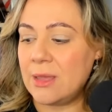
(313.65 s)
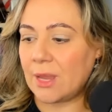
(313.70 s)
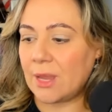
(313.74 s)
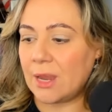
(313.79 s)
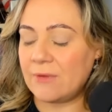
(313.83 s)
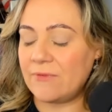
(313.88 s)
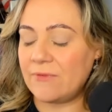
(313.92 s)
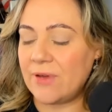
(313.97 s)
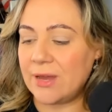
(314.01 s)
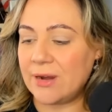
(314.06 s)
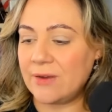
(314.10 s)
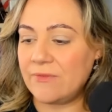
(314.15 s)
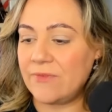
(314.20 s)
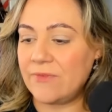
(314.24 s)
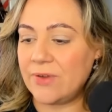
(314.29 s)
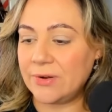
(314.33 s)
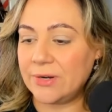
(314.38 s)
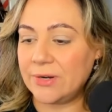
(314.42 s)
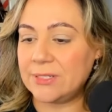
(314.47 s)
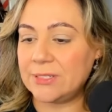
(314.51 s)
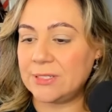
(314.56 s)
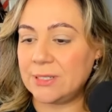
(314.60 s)
I've had a
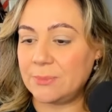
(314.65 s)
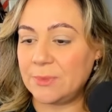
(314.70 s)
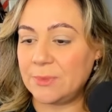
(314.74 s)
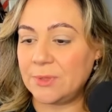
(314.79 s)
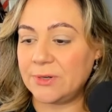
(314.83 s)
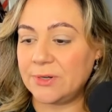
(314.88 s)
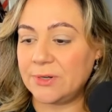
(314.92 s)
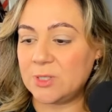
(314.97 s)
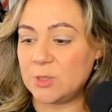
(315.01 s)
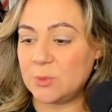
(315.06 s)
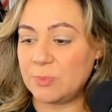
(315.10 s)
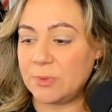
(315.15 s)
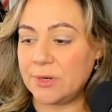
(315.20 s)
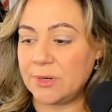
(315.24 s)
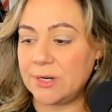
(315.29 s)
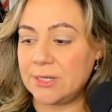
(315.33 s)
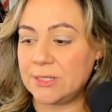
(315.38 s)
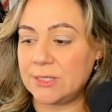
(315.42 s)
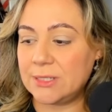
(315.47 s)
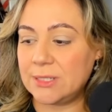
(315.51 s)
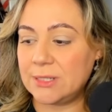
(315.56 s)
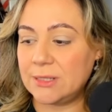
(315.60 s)
very similar
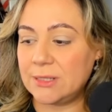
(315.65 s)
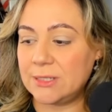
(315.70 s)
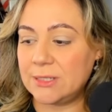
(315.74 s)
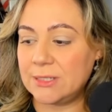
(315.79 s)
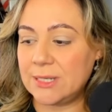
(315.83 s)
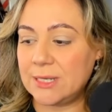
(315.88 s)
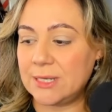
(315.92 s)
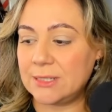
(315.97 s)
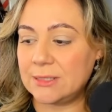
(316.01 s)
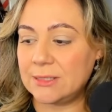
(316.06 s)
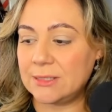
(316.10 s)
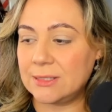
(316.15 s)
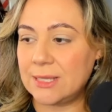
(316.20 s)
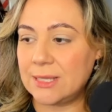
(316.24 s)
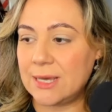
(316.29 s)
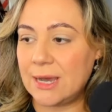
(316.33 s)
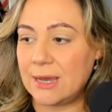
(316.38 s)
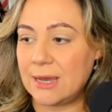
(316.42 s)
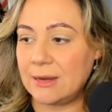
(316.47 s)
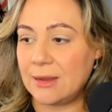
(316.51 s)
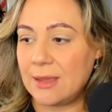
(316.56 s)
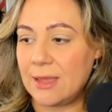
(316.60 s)
experience in the sense
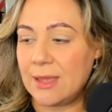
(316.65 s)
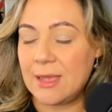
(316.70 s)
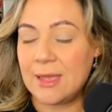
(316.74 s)
that